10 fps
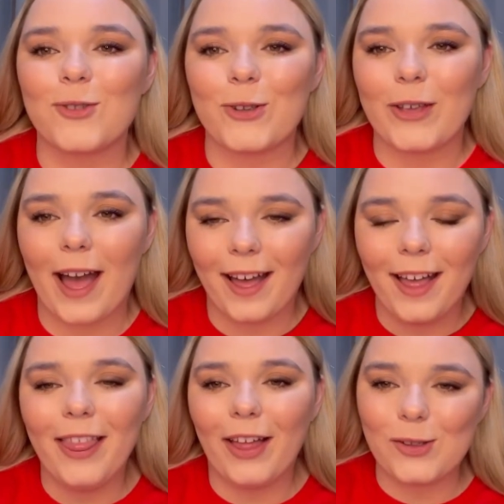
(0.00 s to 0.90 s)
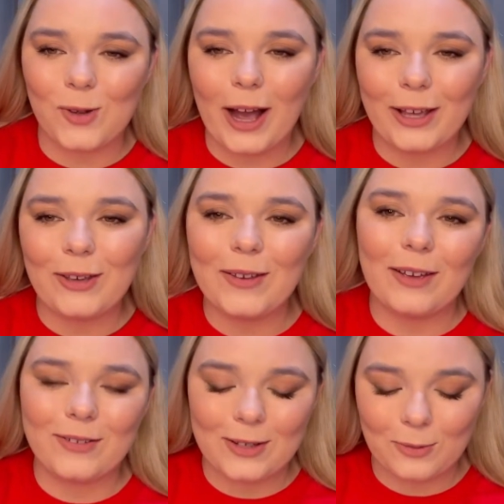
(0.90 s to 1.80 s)
So yeah, that's quite a cute
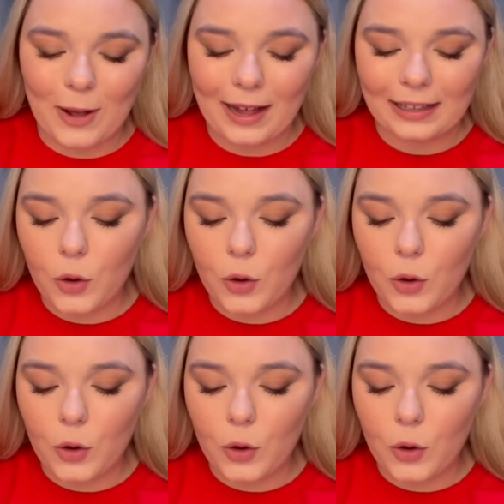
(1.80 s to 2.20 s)
gift as well.